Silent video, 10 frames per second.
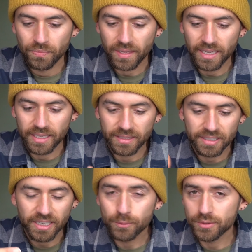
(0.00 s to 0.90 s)
And the
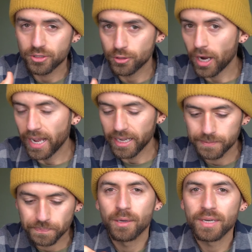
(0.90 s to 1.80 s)
gun was dry.
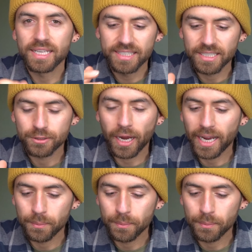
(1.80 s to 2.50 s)
And when I say dry,